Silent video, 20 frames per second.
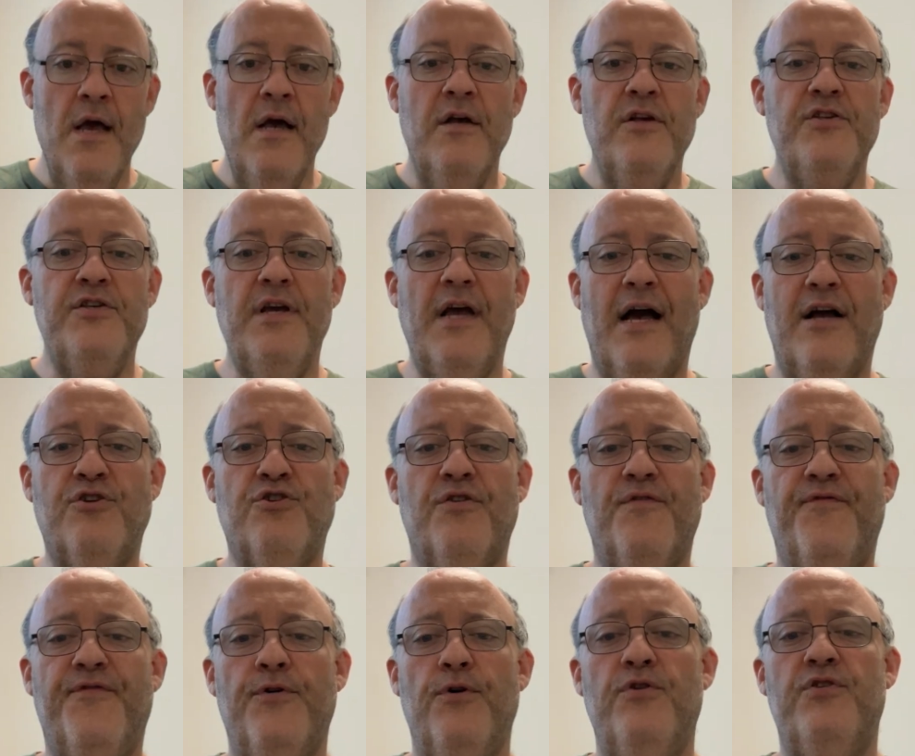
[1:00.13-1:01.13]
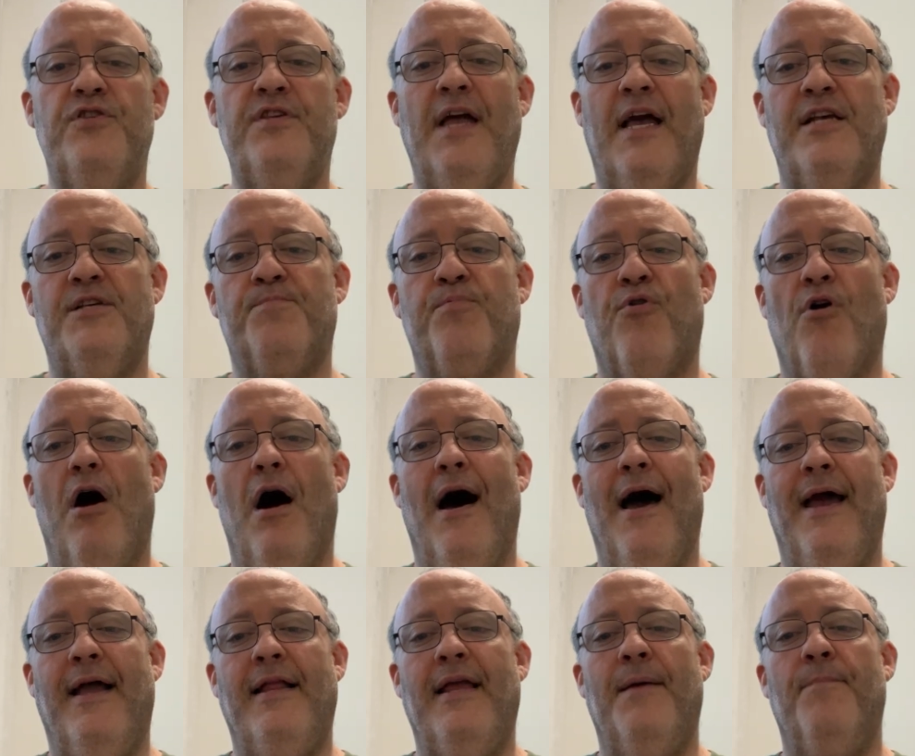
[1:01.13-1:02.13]
Z Natural Foods takes
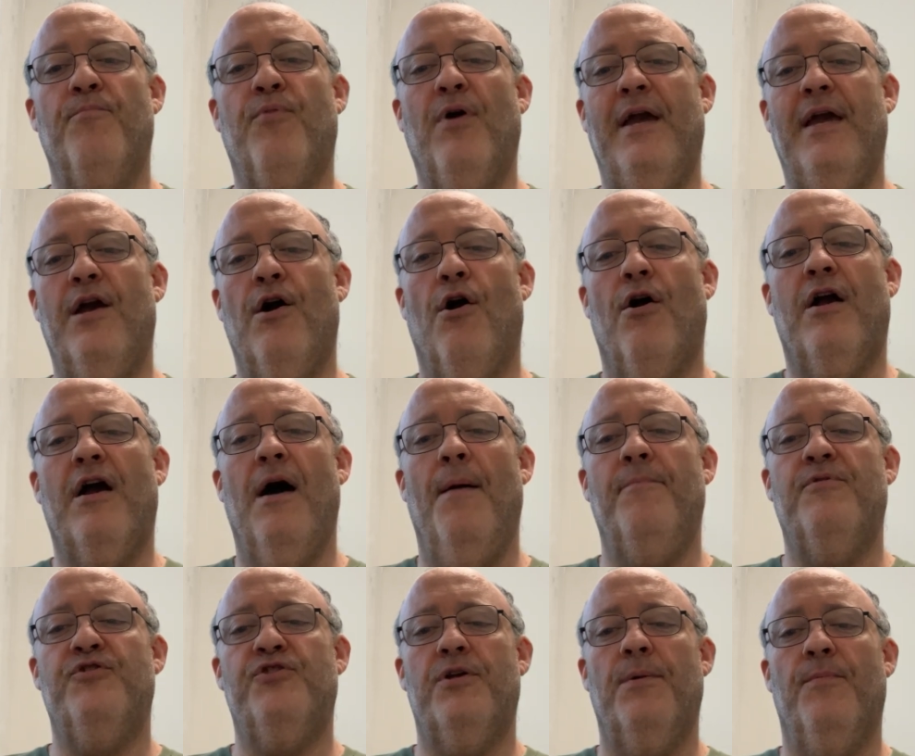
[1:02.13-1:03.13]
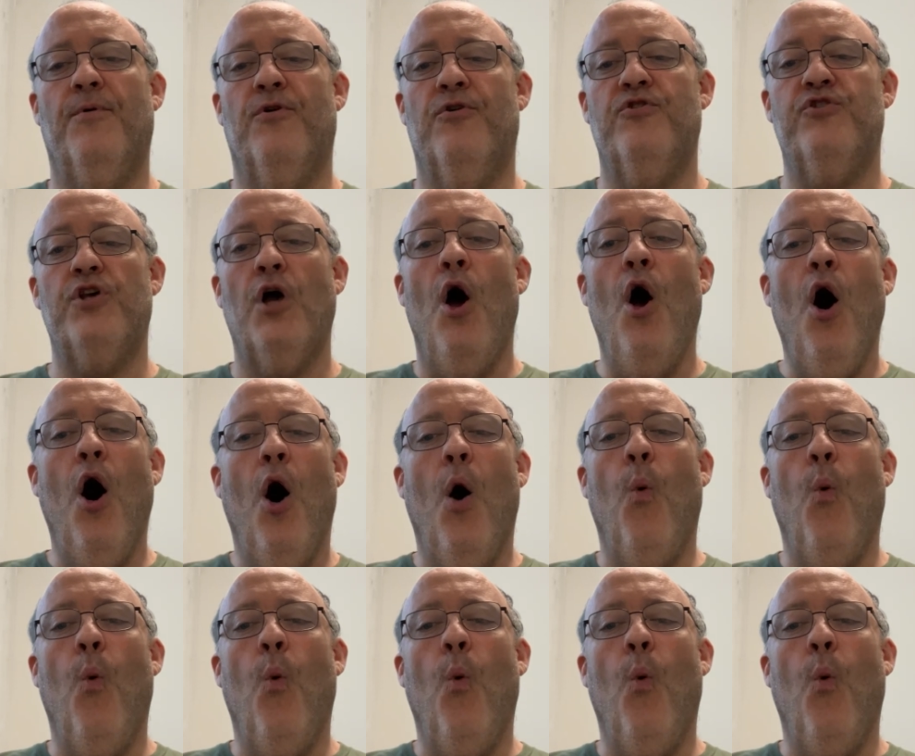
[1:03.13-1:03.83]
pride in bringing our customers a